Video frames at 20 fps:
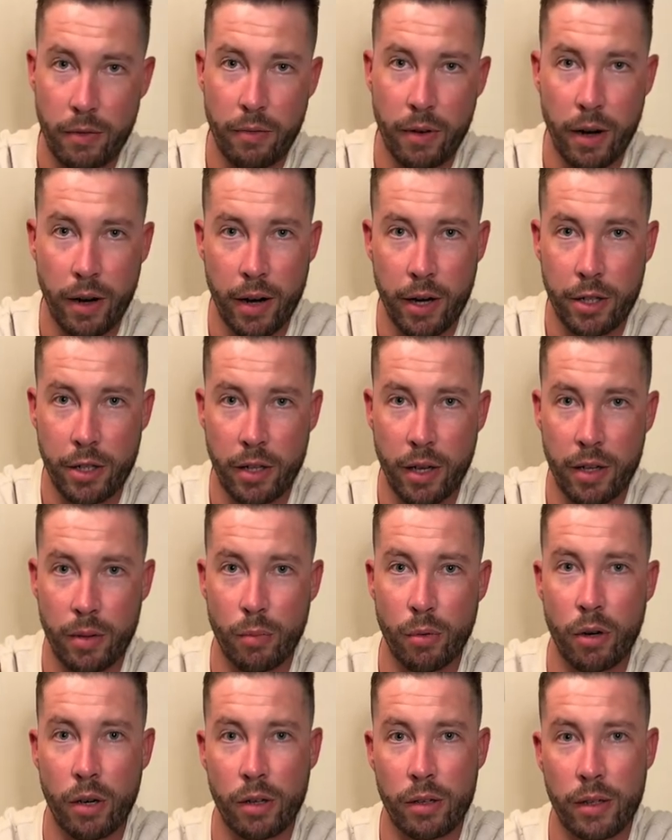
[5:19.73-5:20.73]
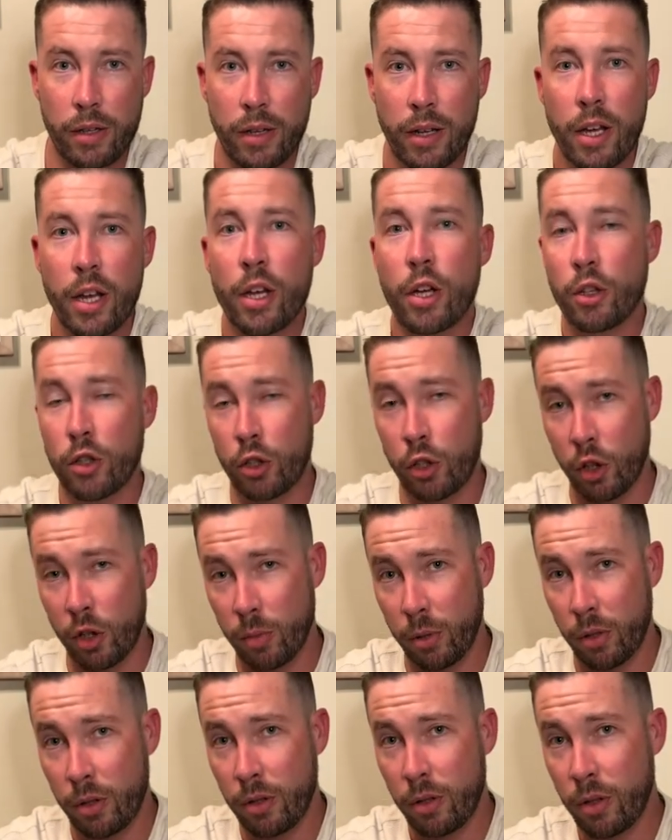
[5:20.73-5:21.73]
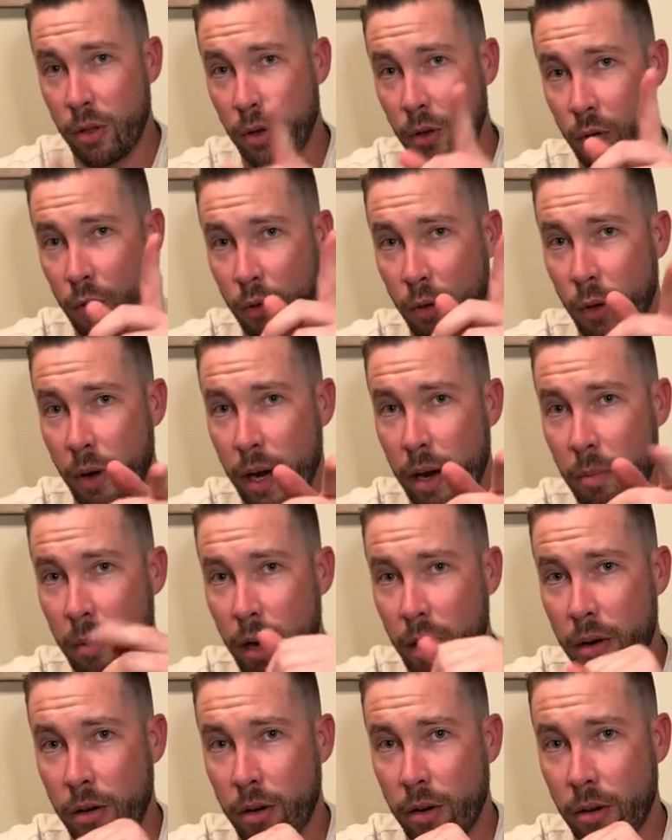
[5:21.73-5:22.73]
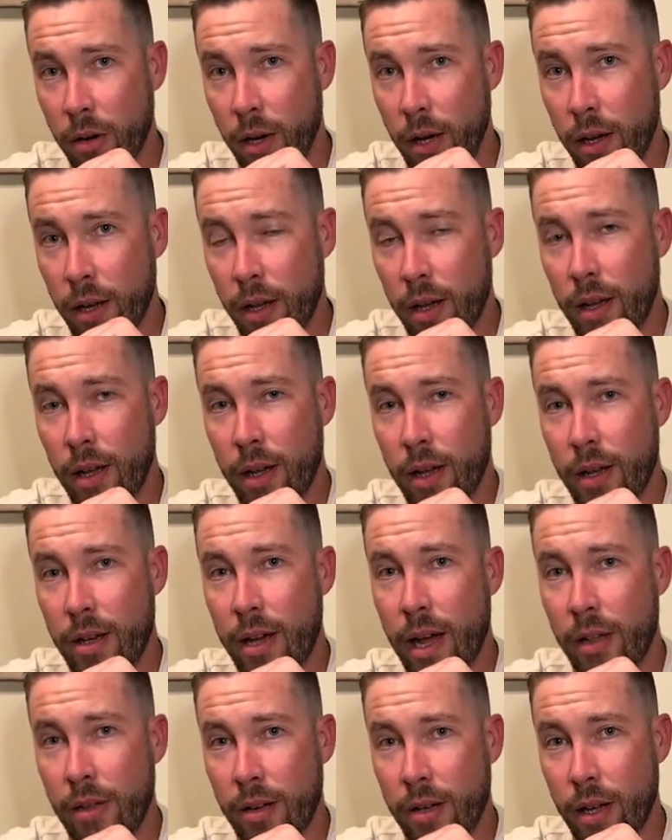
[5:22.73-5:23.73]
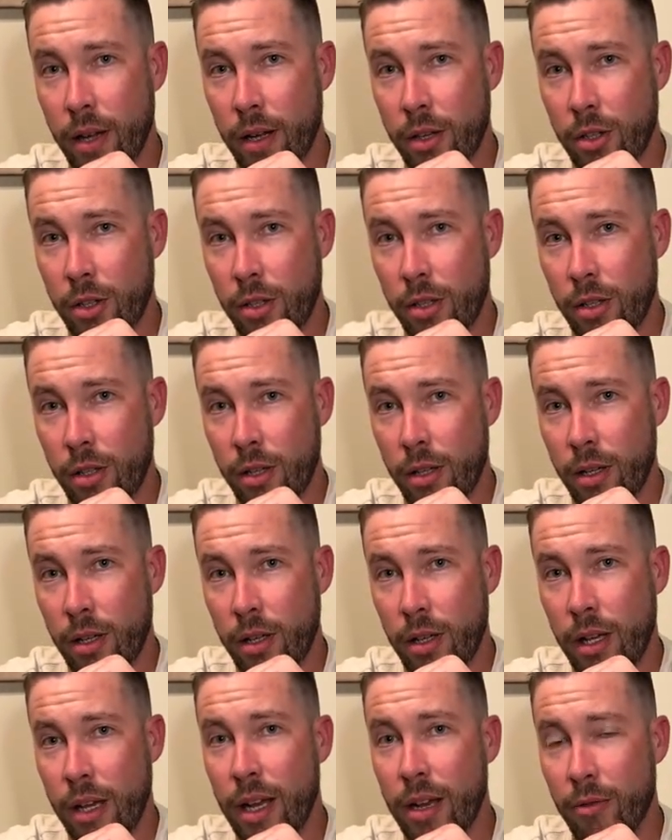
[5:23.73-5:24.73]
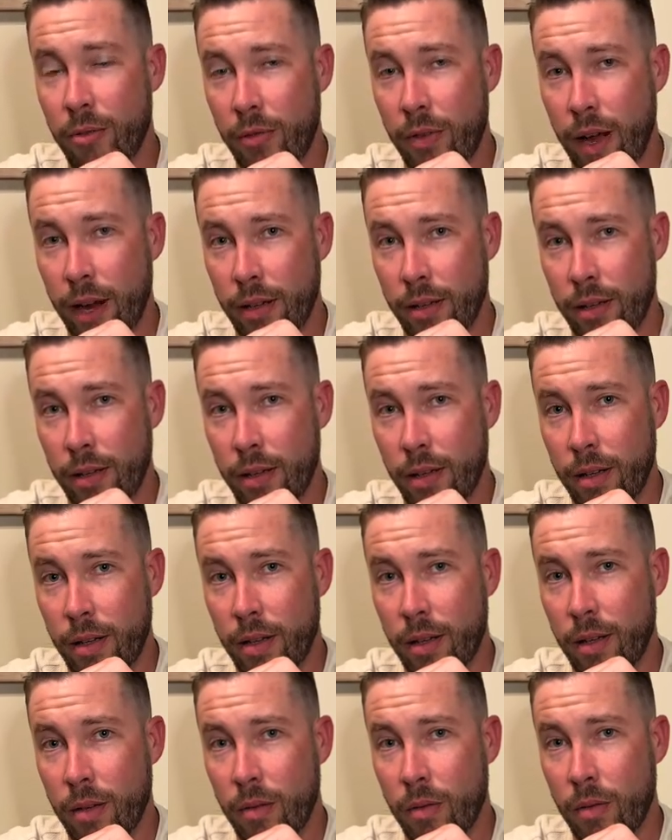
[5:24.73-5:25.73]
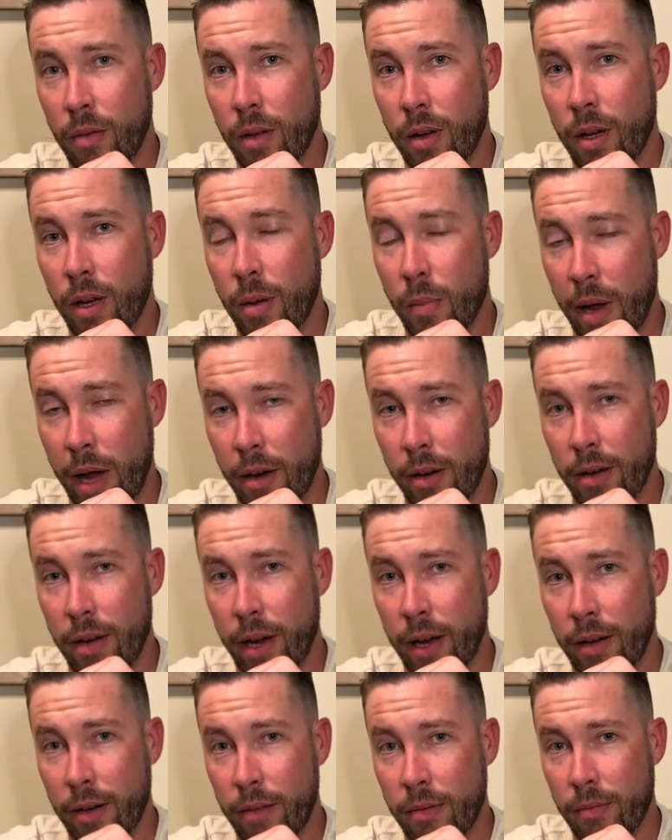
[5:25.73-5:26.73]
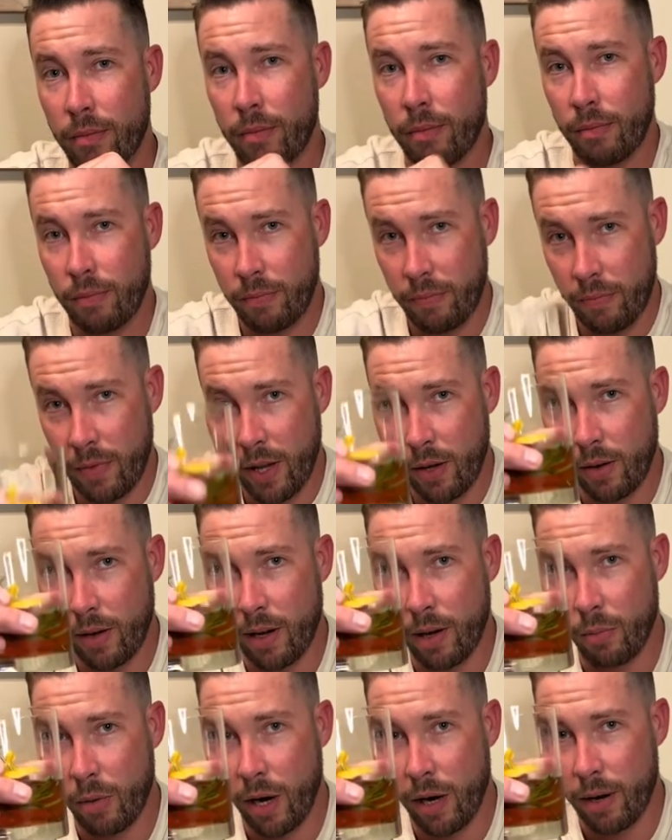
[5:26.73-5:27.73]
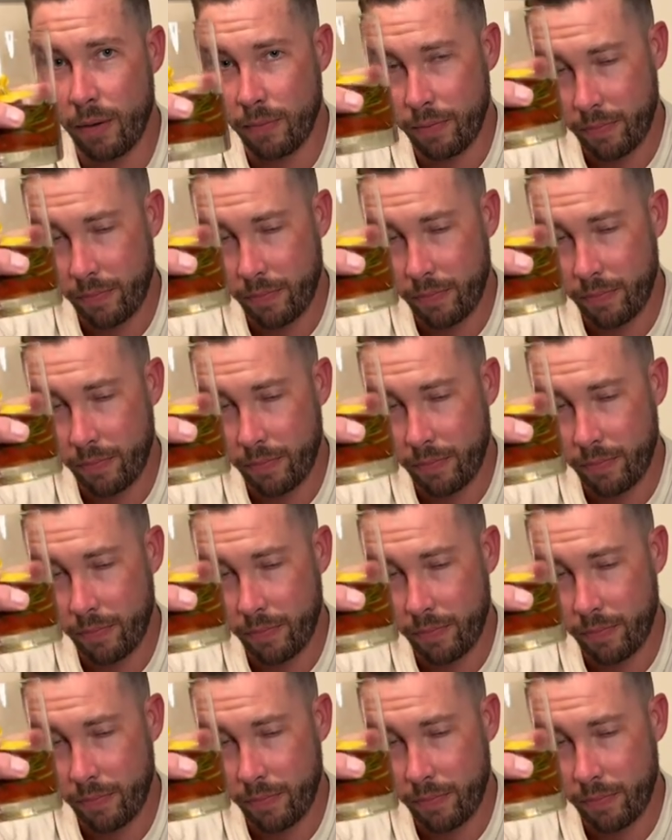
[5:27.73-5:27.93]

Variation on the Brooklyn. Suitable for a mono green Death Touch Infect Commander deck. Thank you again, Brady.